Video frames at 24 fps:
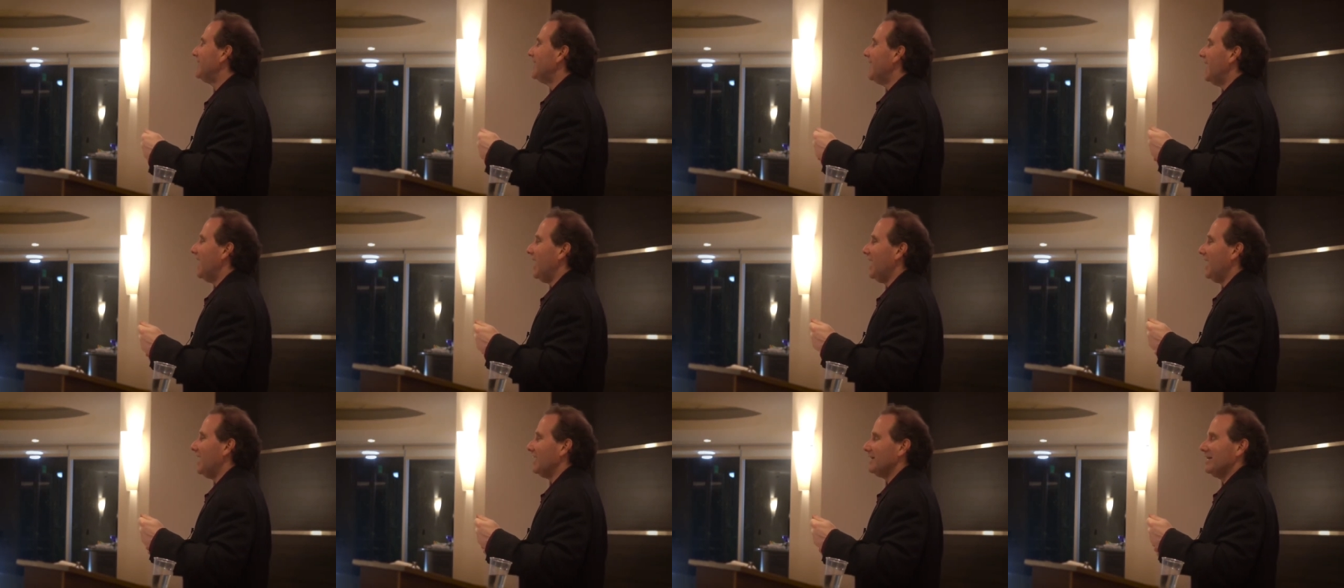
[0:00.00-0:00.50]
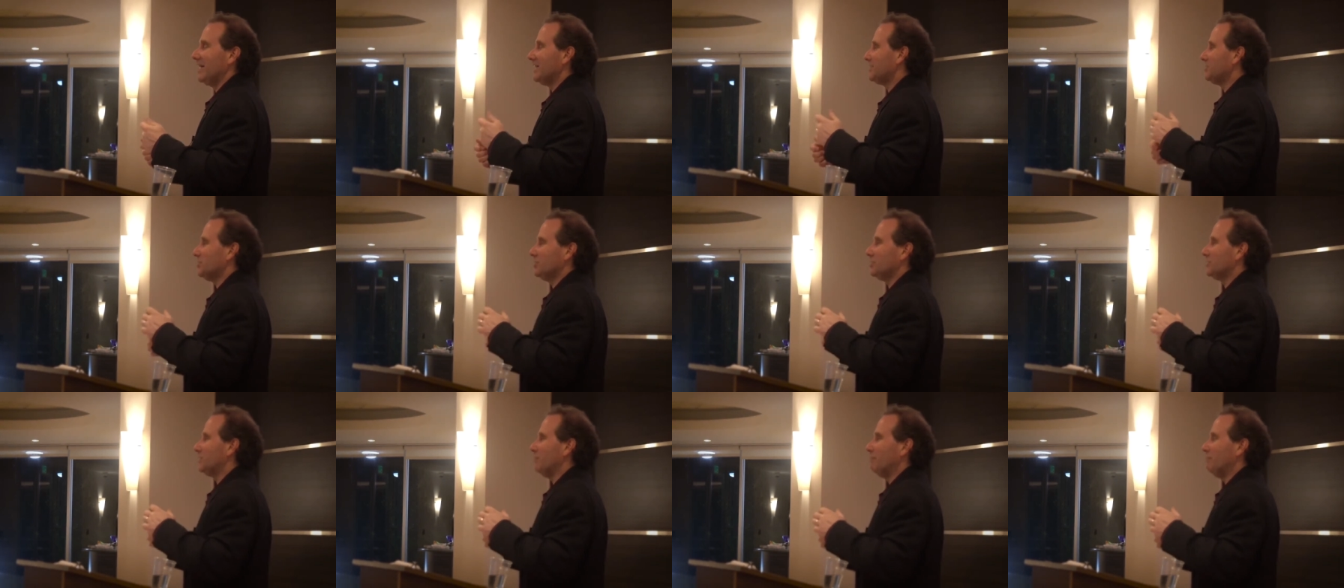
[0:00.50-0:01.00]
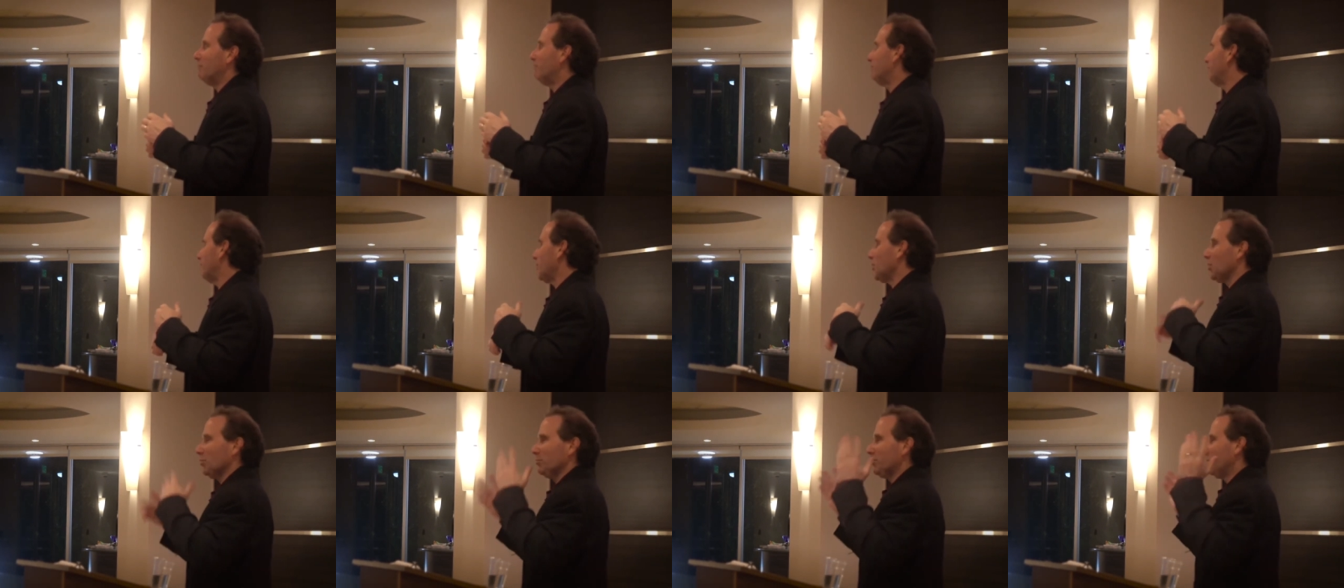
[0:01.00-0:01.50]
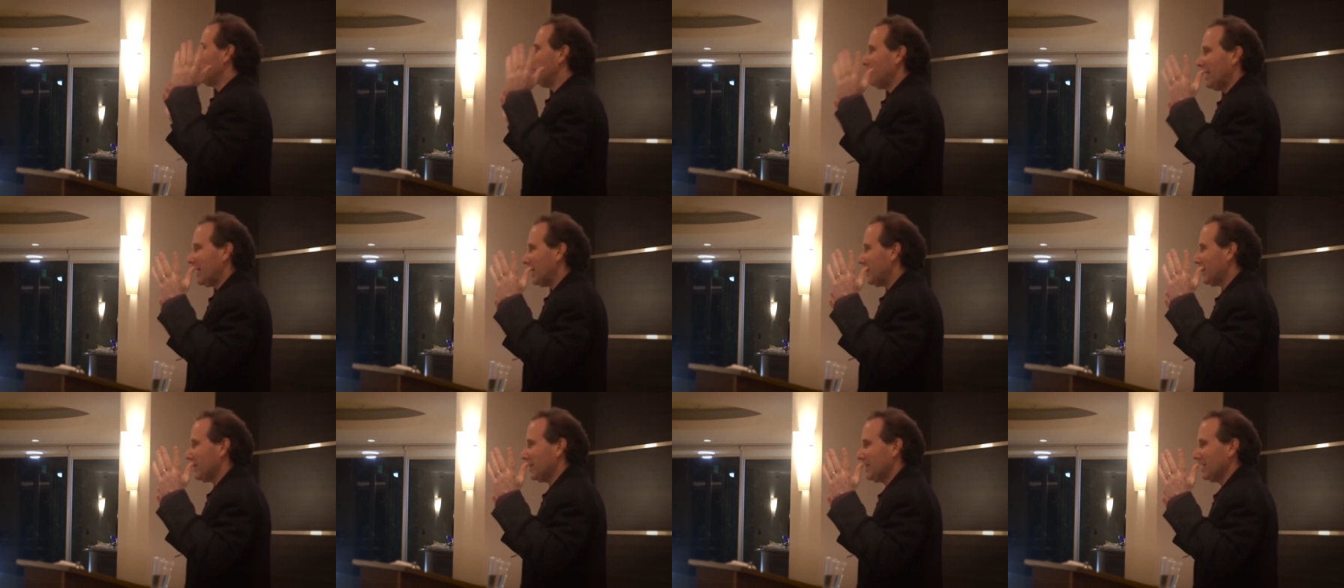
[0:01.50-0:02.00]
Uh, that's just an urban
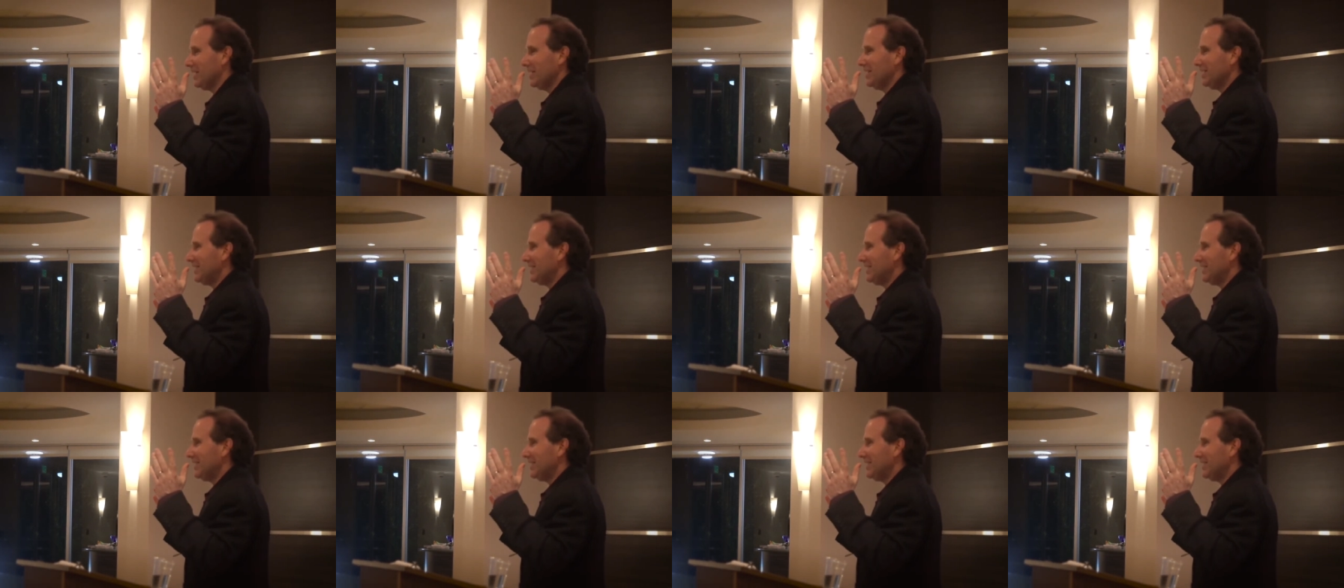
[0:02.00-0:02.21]
myth.